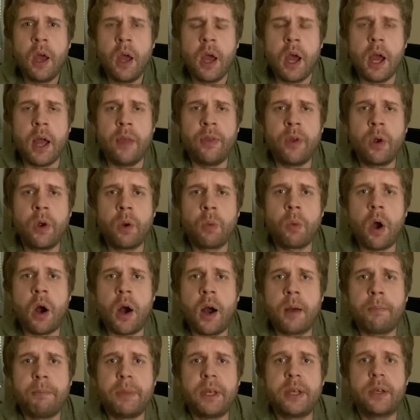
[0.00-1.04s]
And they're
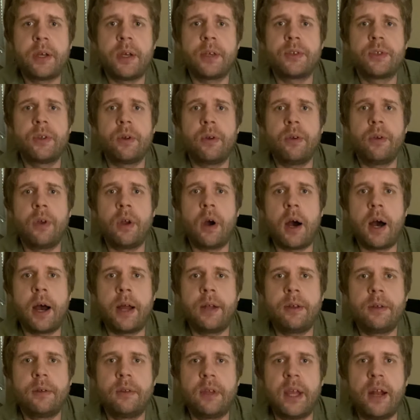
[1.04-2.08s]
wrong because they
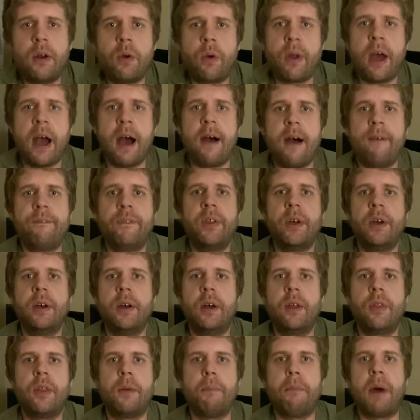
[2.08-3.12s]
don't have
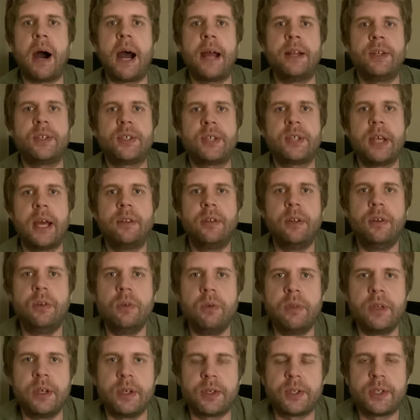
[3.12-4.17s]
the mindset to
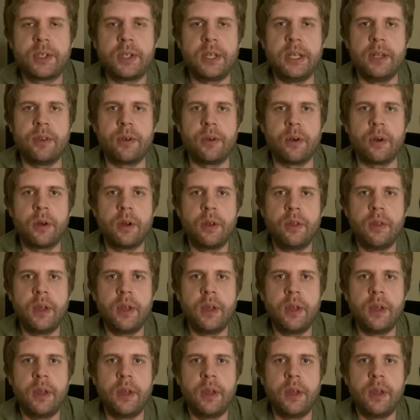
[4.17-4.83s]
do this either.